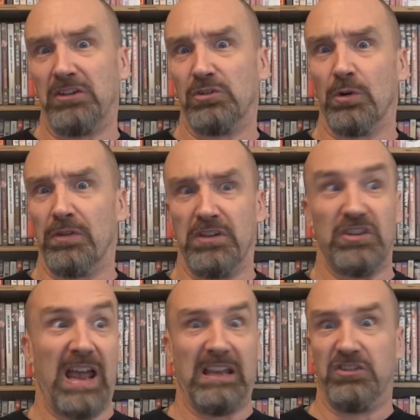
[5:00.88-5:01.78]
sure that
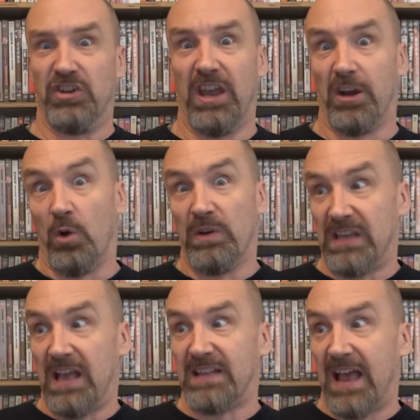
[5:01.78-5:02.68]
Jackie Chan always
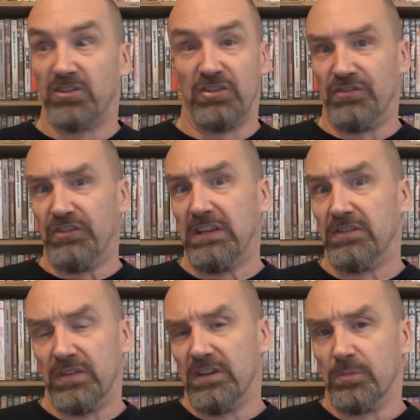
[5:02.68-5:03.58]
has action
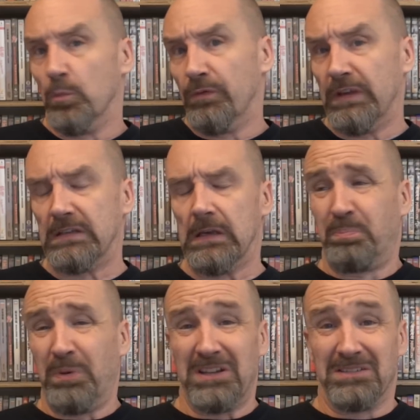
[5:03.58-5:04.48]
scenes in his movies.
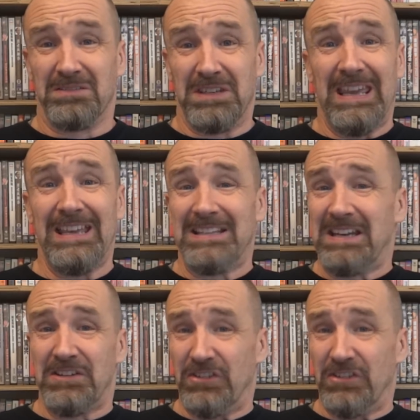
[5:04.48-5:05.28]
But he's in his